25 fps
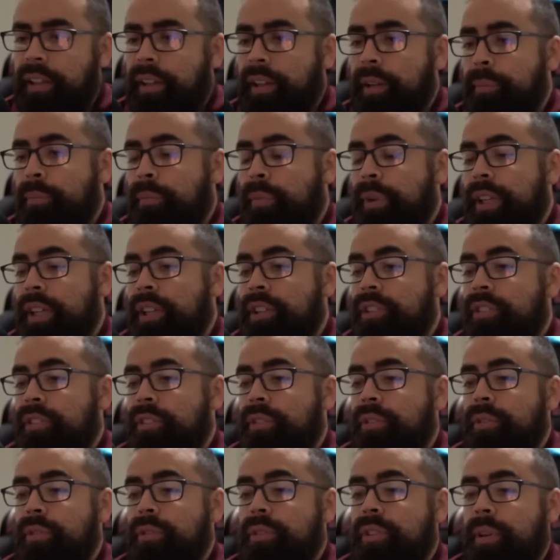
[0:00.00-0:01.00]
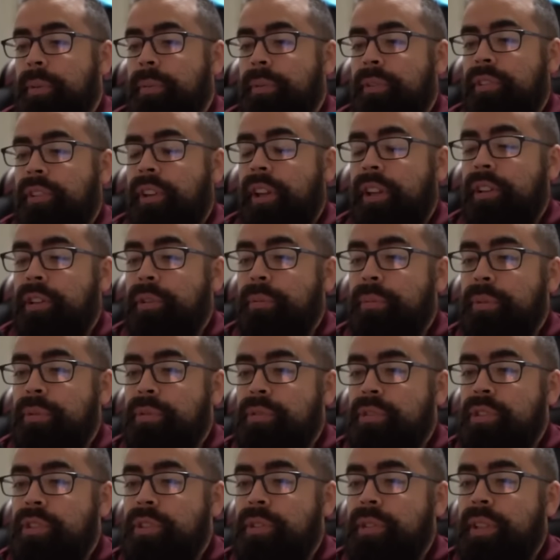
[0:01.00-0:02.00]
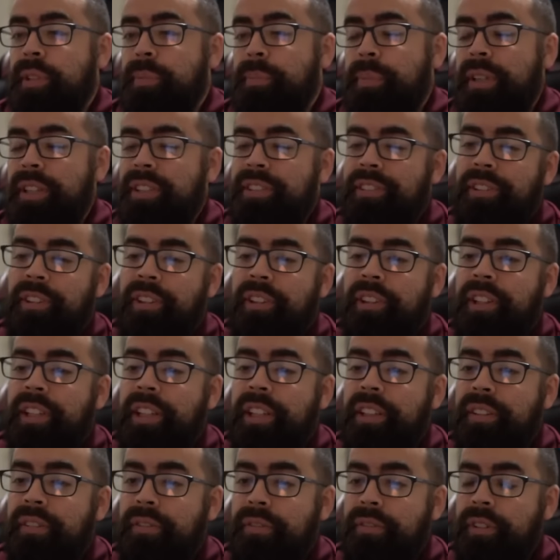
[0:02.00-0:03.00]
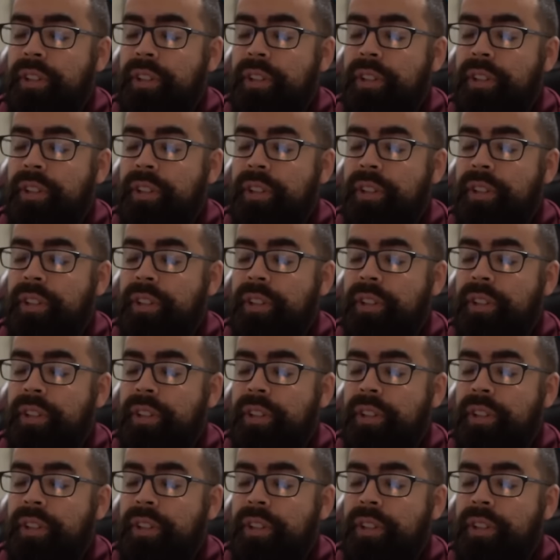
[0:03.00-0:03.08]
We can do double Psycho Boost to it, but it's going to live.